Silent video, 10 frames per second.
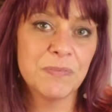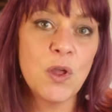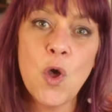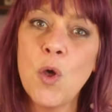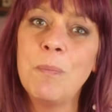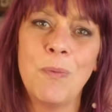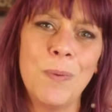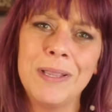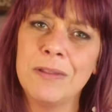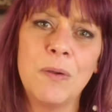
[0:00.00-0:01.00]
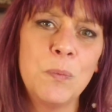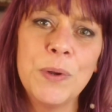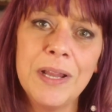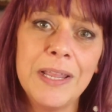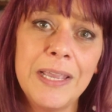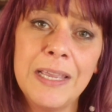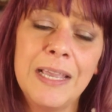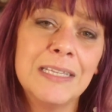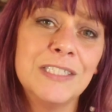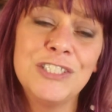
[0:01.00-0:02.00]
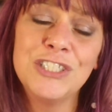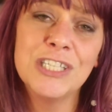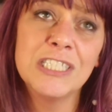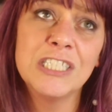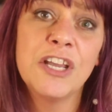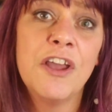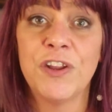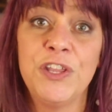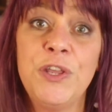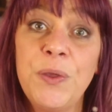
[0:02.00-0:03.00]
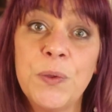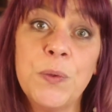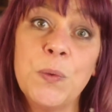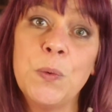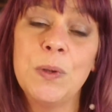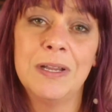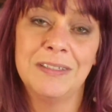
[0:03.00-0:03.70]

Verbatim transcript: The whole point though really is just for you